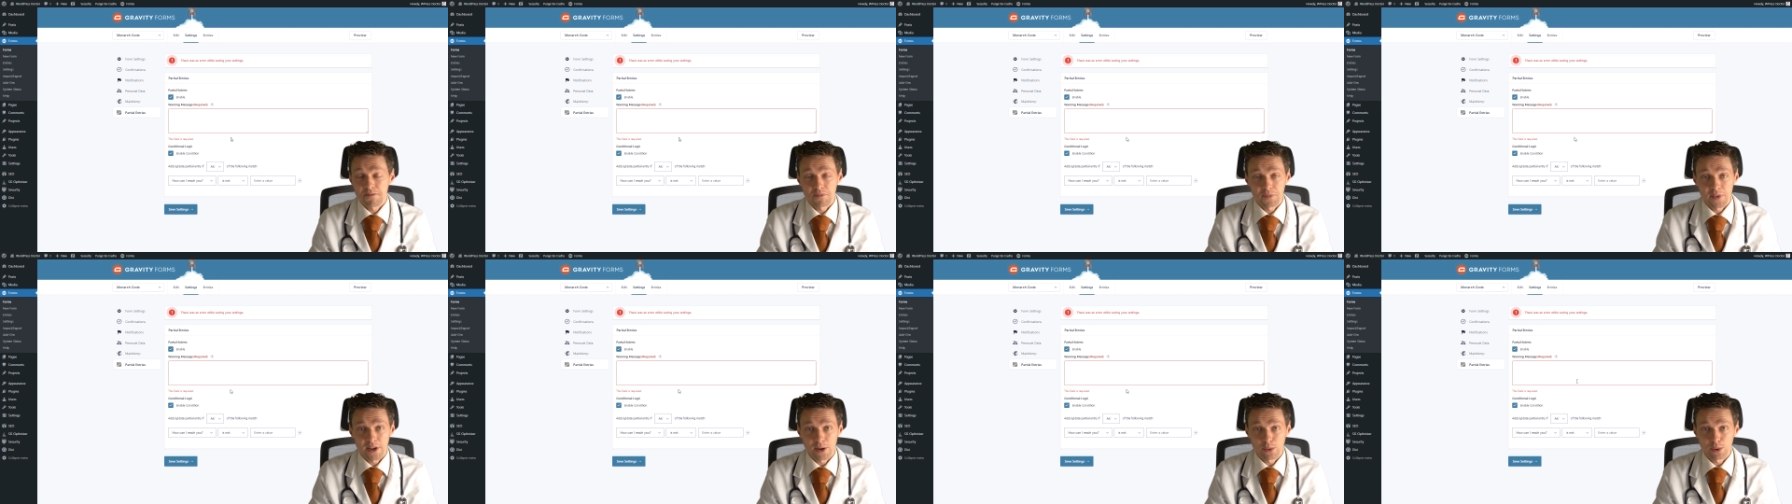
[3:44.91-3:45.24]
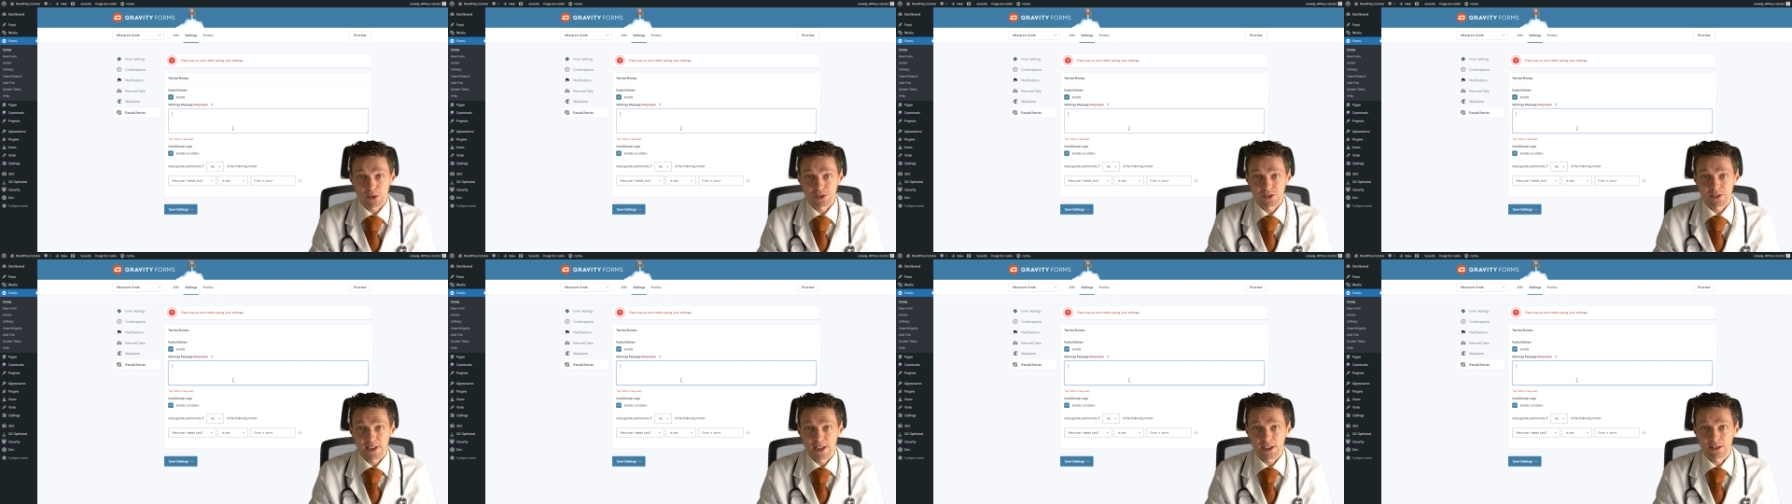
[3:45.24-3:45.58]
there
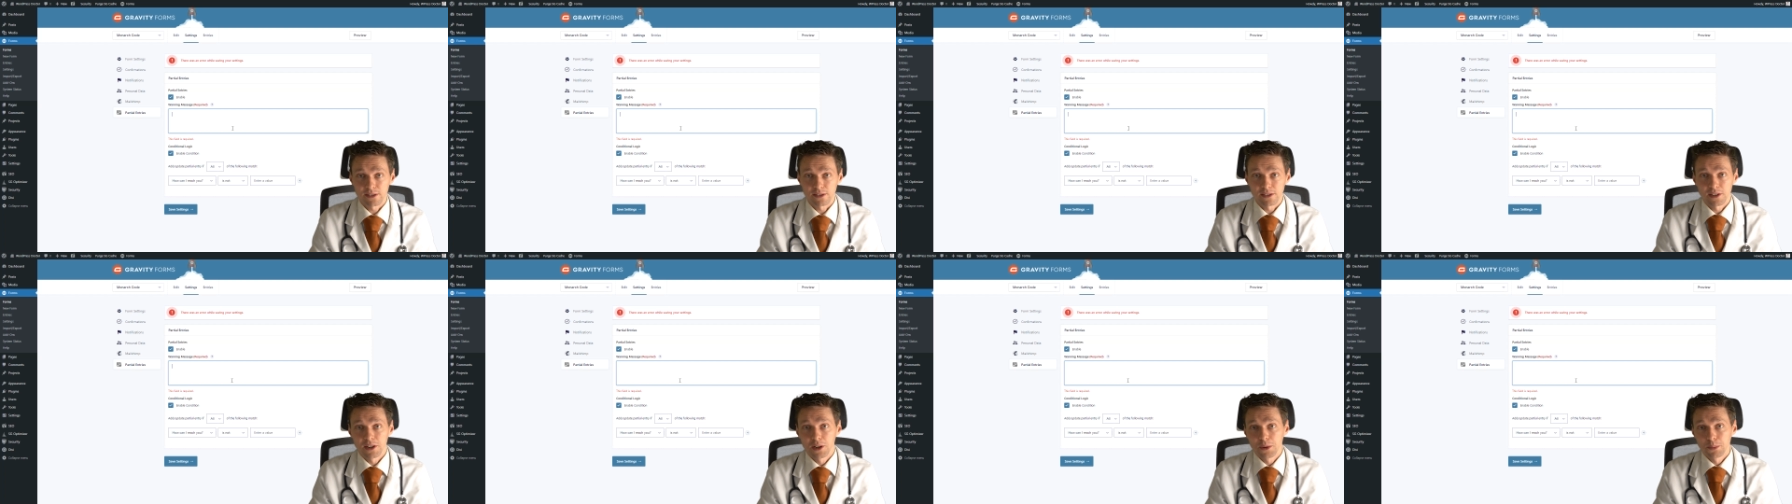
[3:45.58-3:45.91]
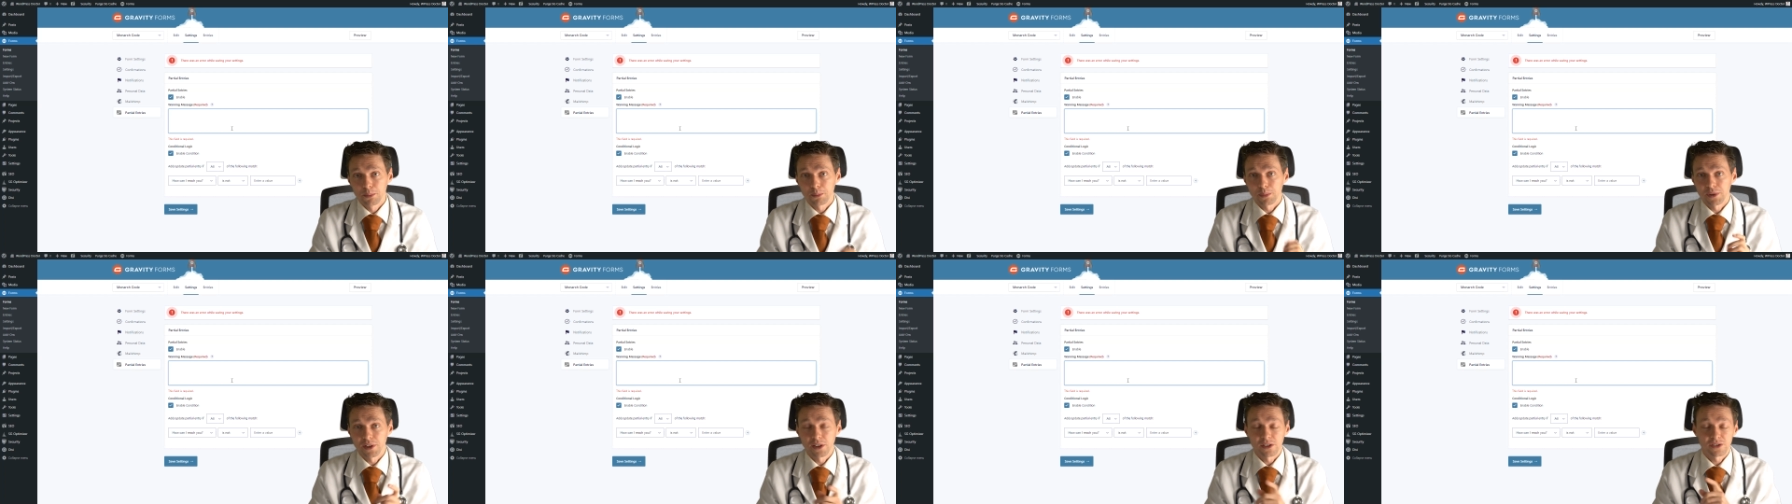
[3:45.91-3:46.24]
was an error.
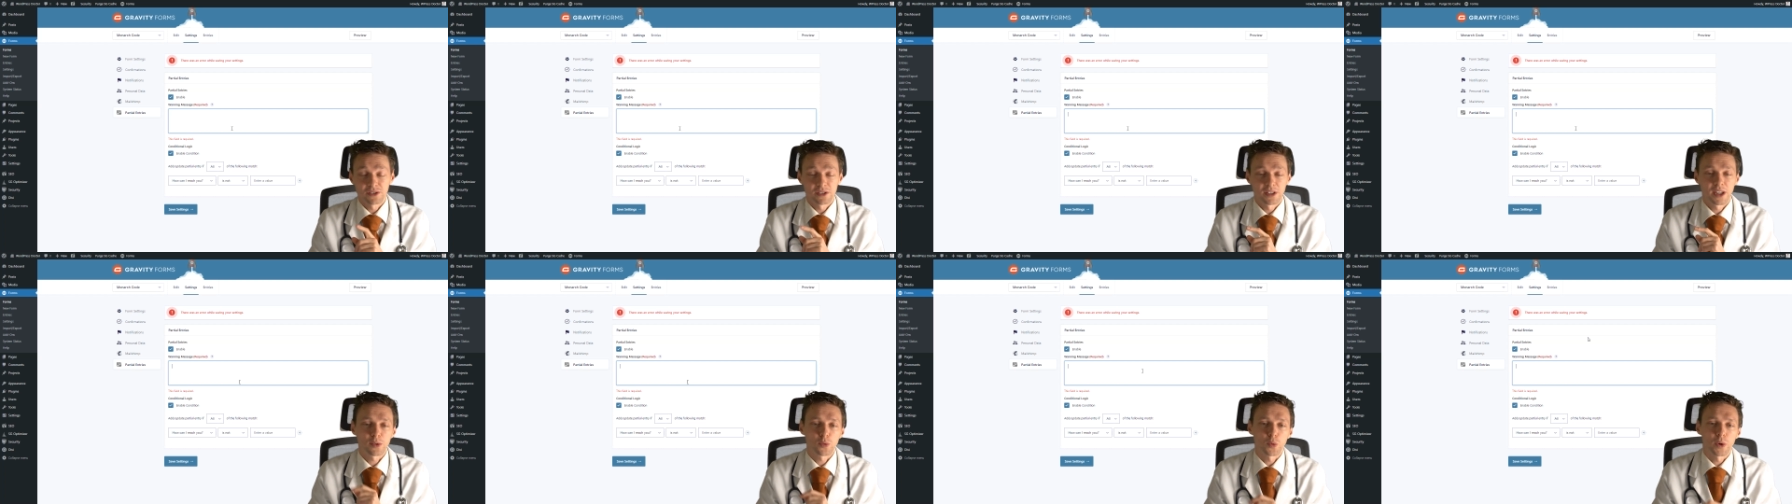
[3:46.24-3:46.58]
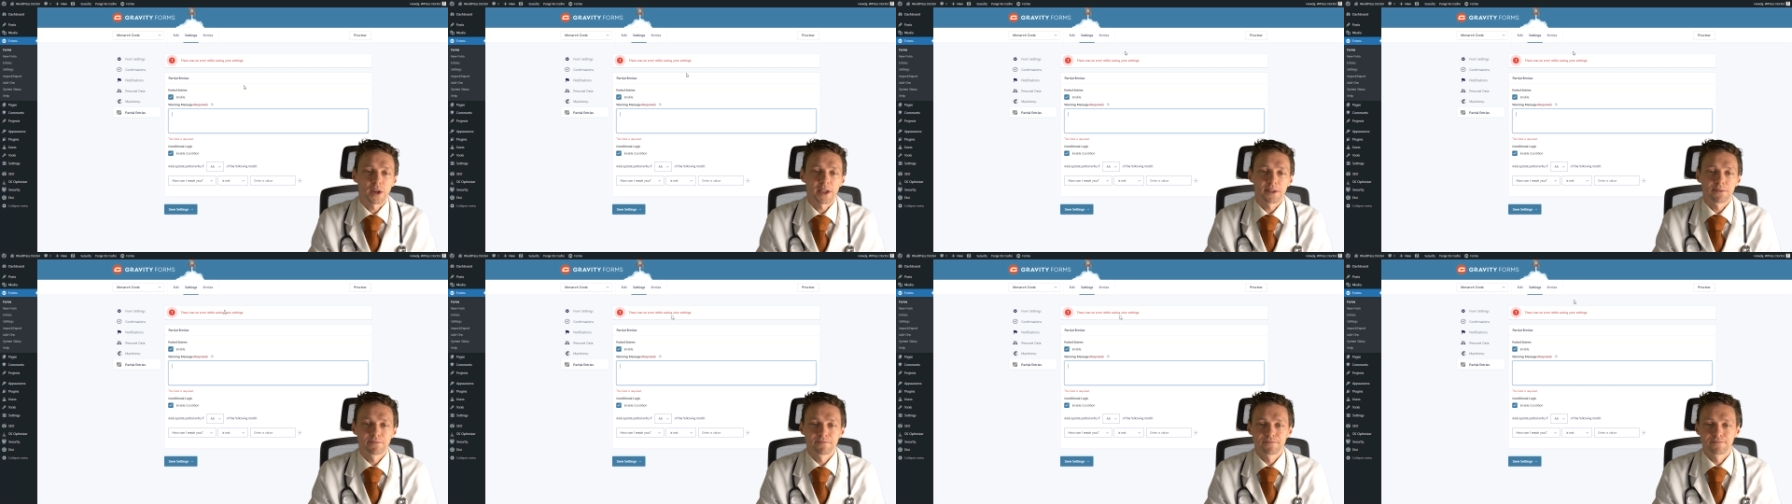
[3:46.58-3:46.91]
But there's another
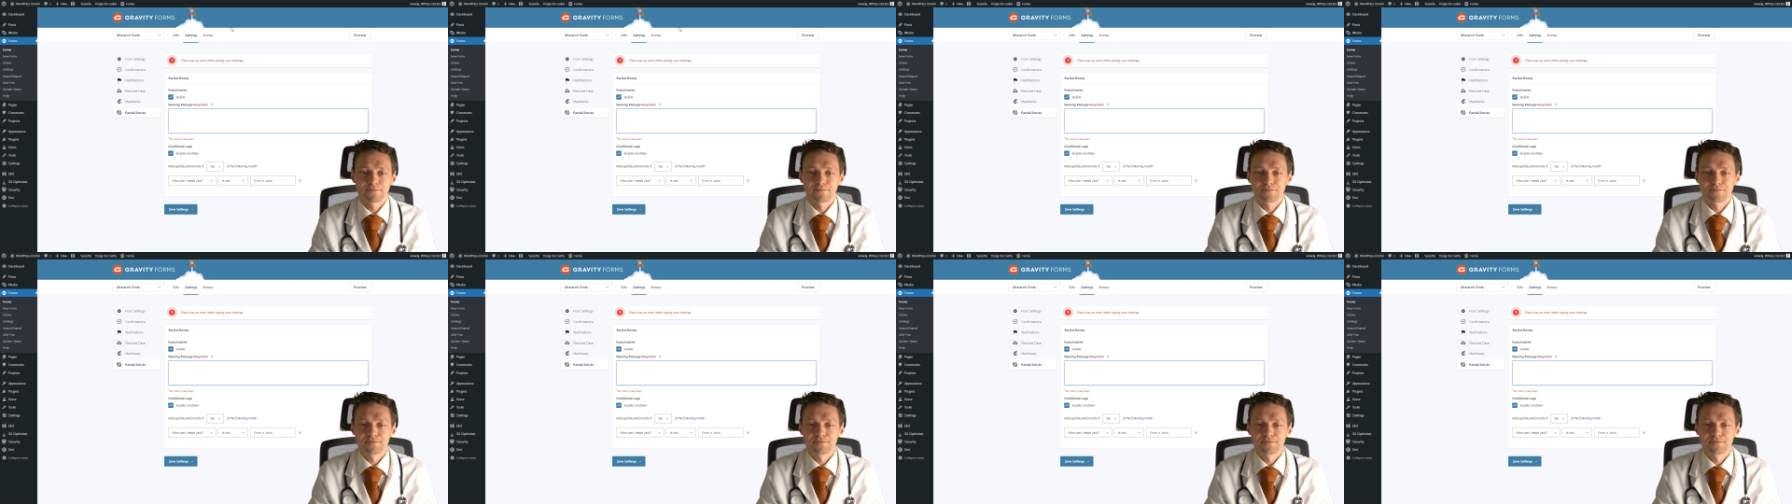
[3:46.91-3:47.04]
way.